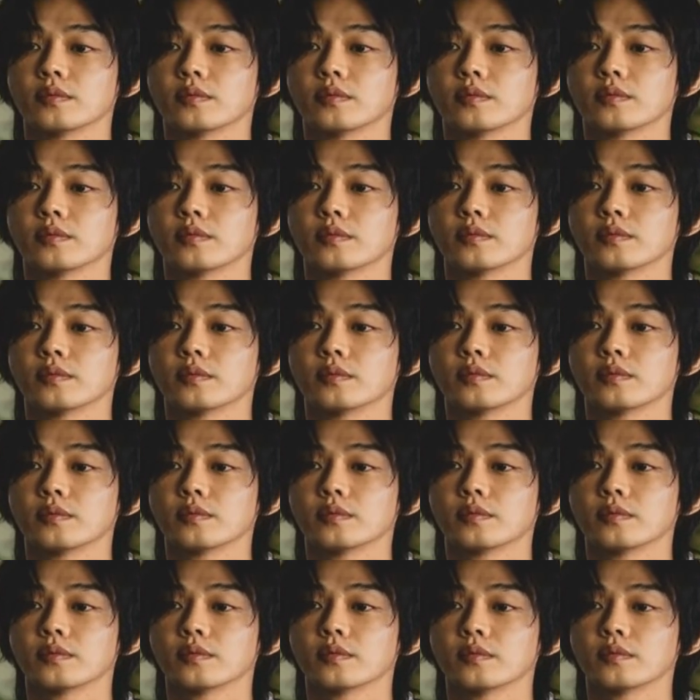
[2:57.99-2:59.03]

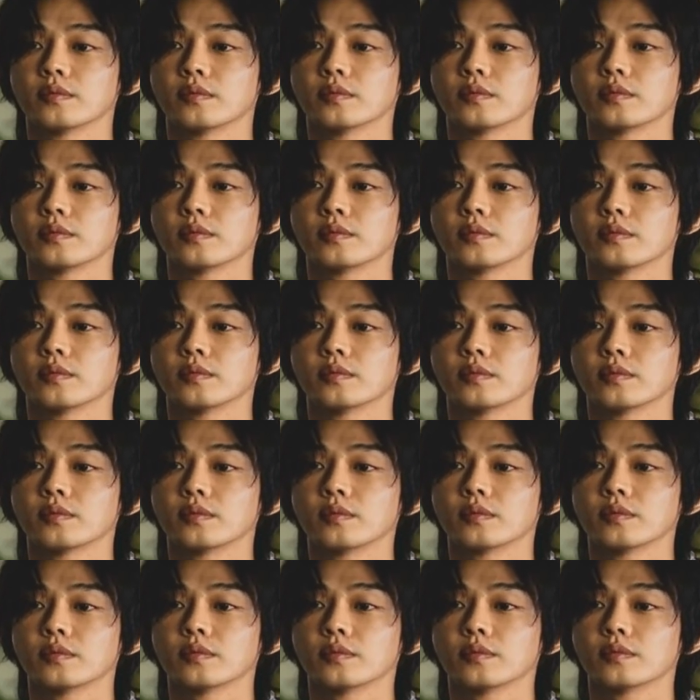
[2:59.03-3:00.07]

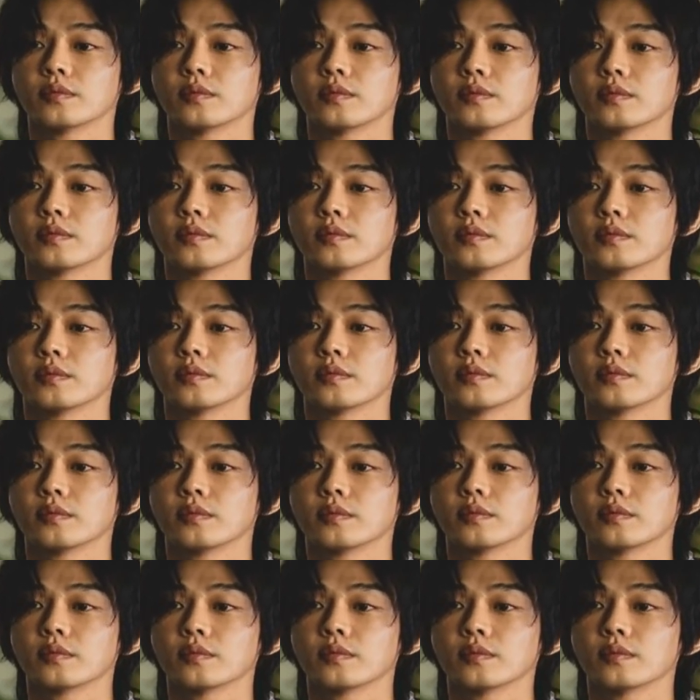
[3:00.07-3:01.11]

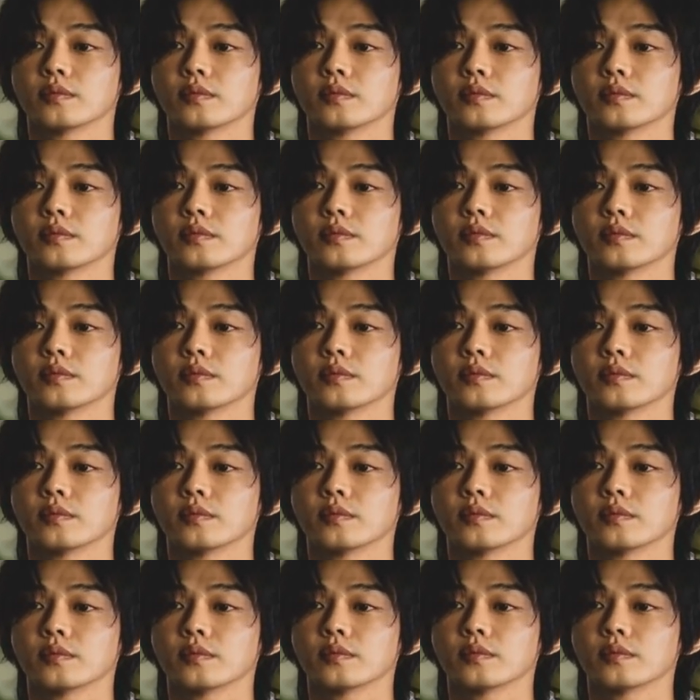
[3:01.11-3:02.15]

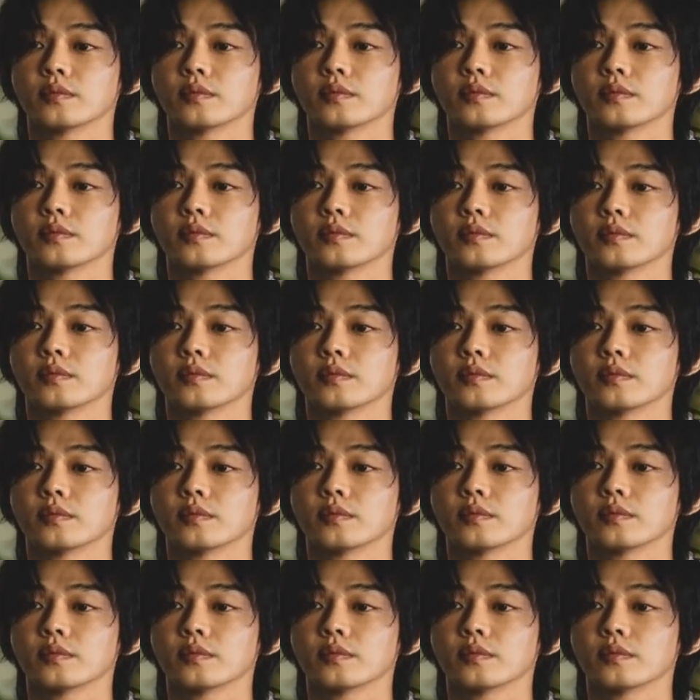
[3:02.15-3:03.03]
[no speech]